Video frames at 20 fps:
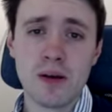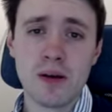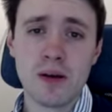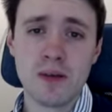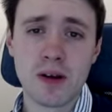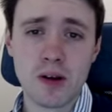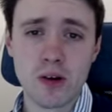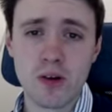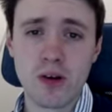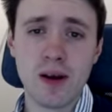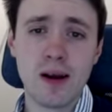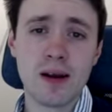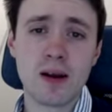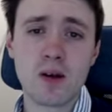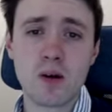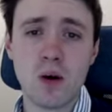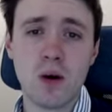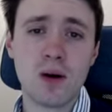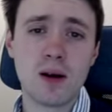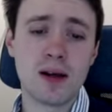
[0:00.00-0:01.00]
They're creating
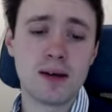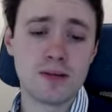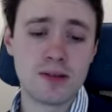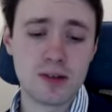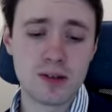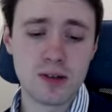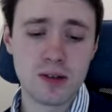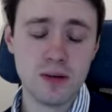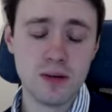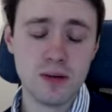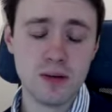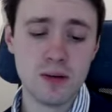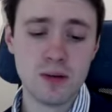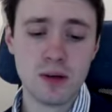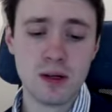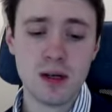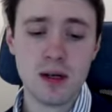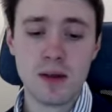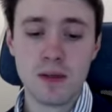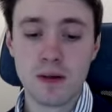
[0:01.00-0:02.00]
callouts to
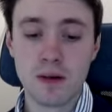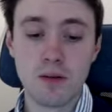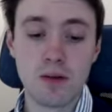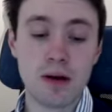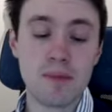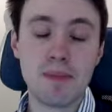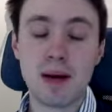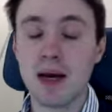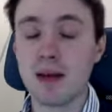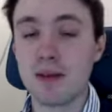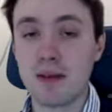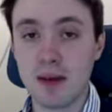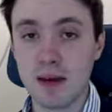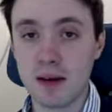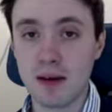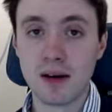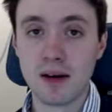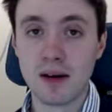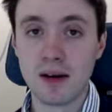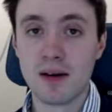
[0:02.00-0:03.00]
the great
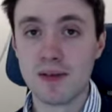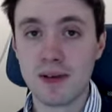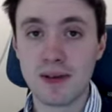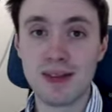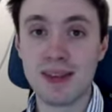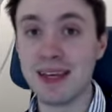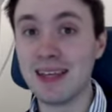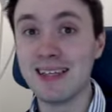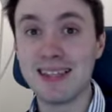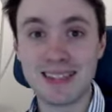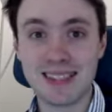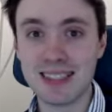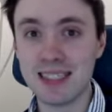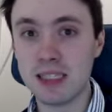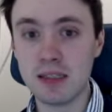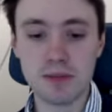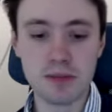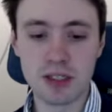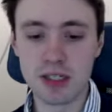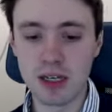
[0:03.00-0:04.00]
pantheon that they see
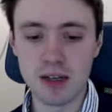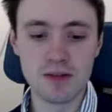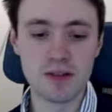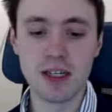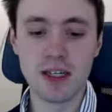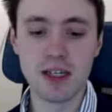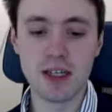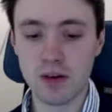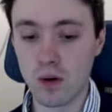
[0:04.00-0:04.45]
themselves in,